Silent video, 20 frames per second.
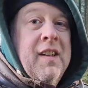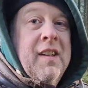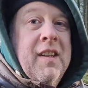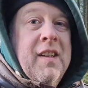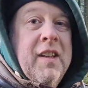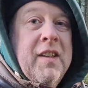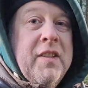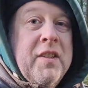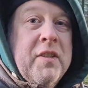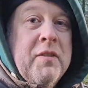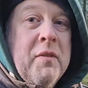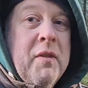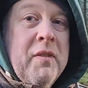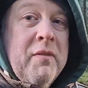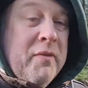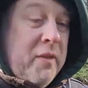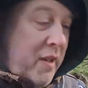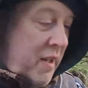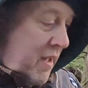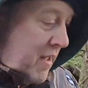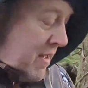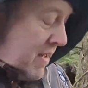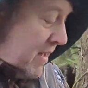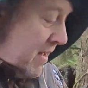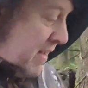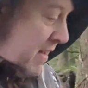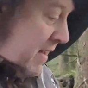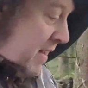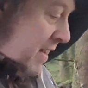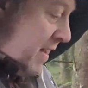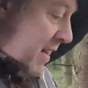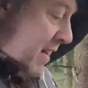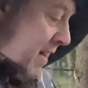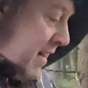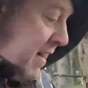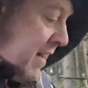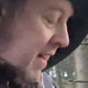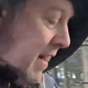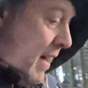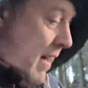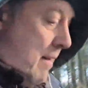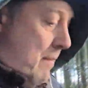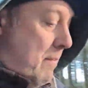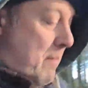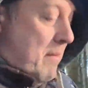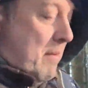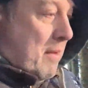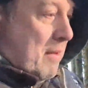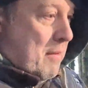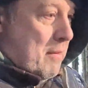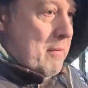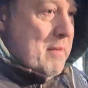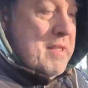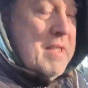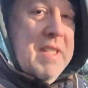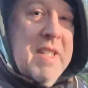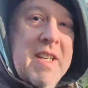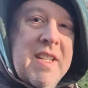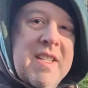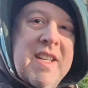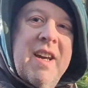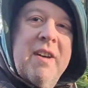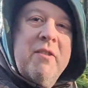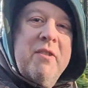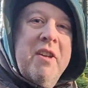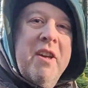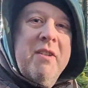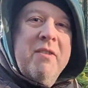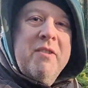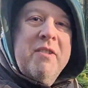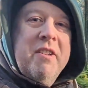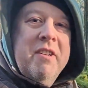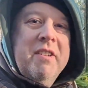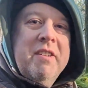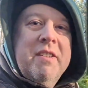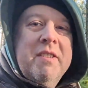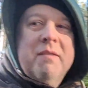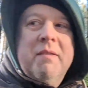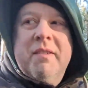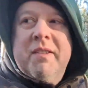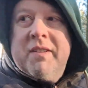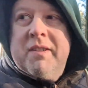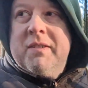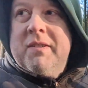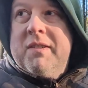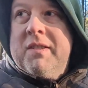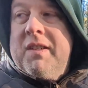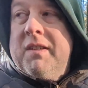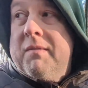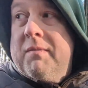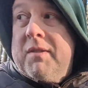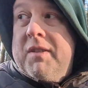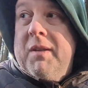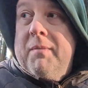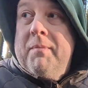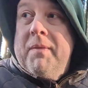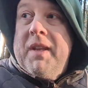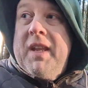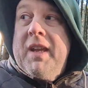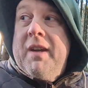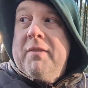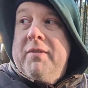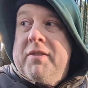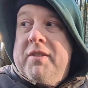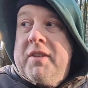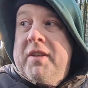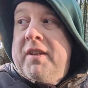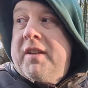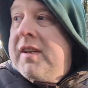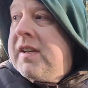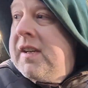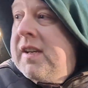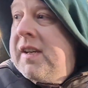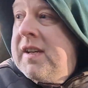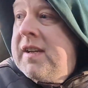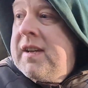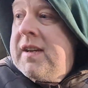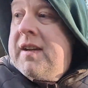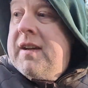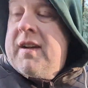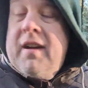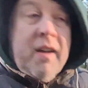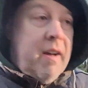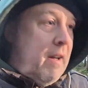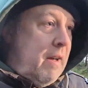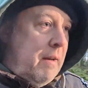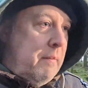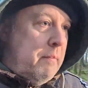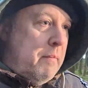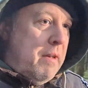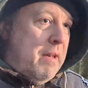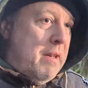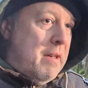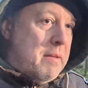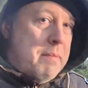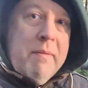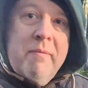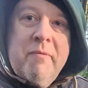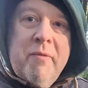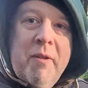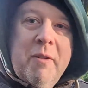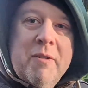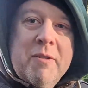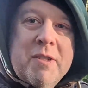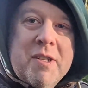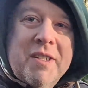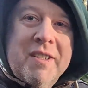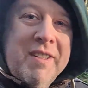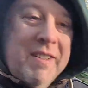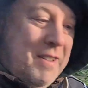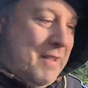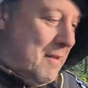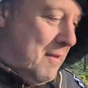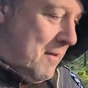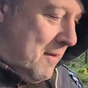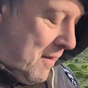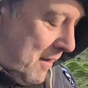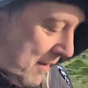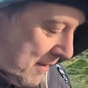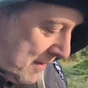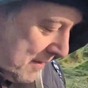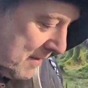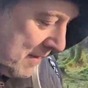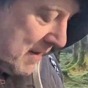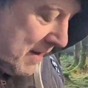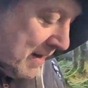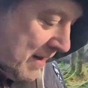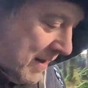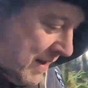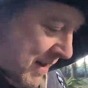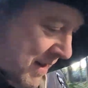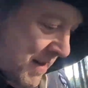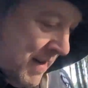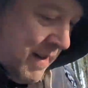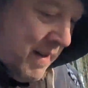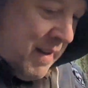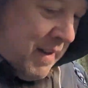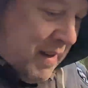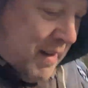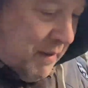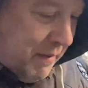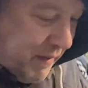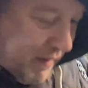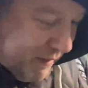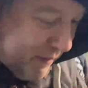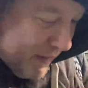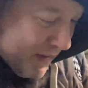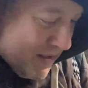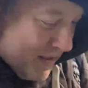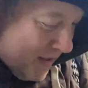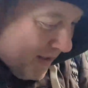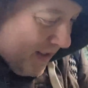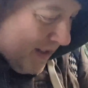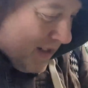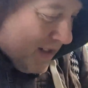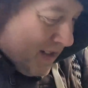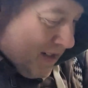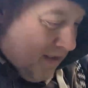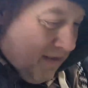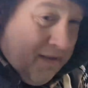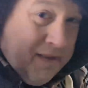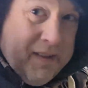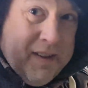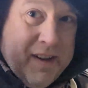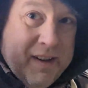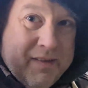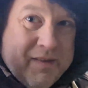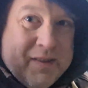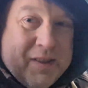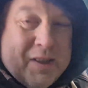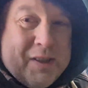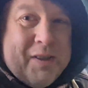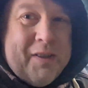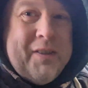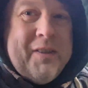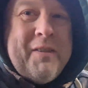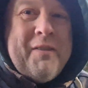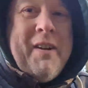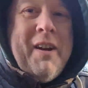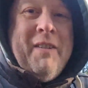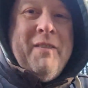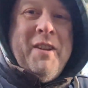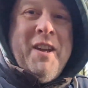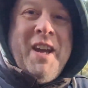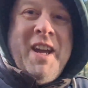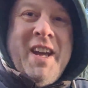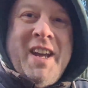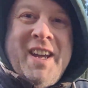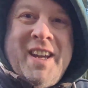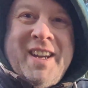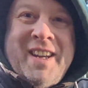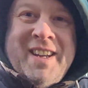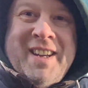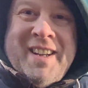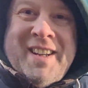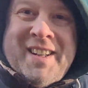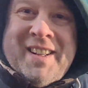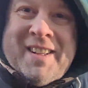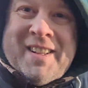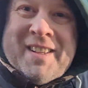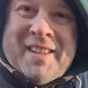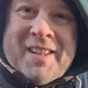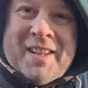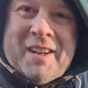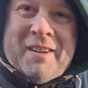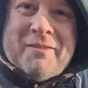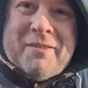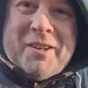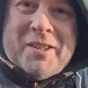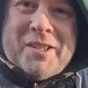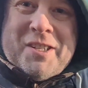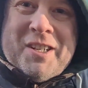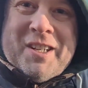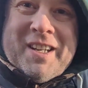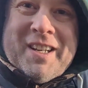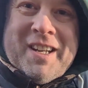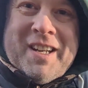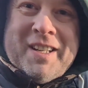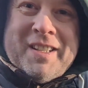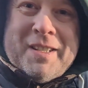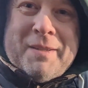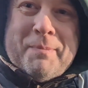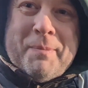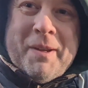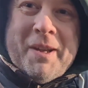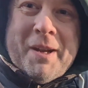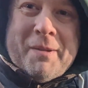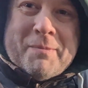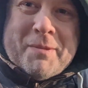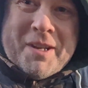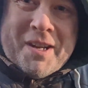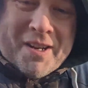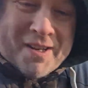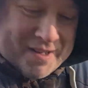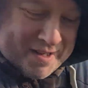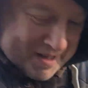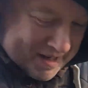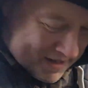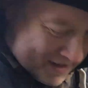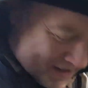This is quite funny. You can always see telltale signs when somebody else has been foraging, and you find things like this just on the ground, a russula that's been upturned.